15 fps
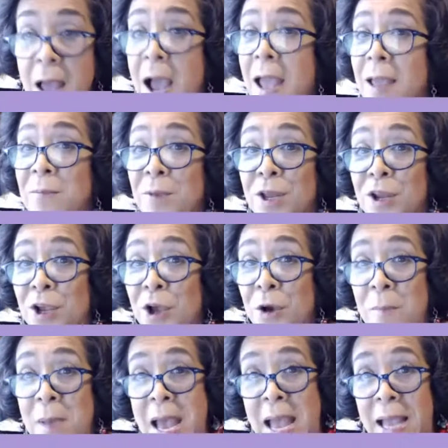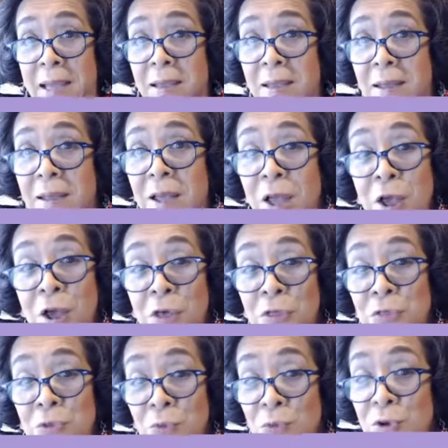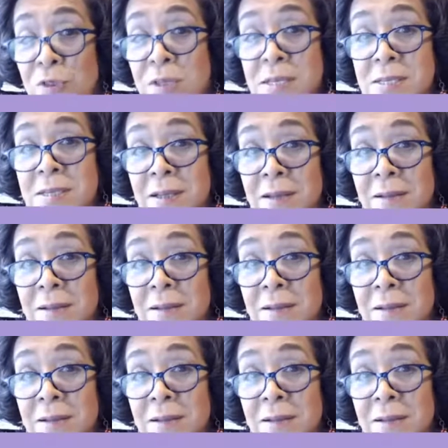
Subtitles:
I'm going to go back through this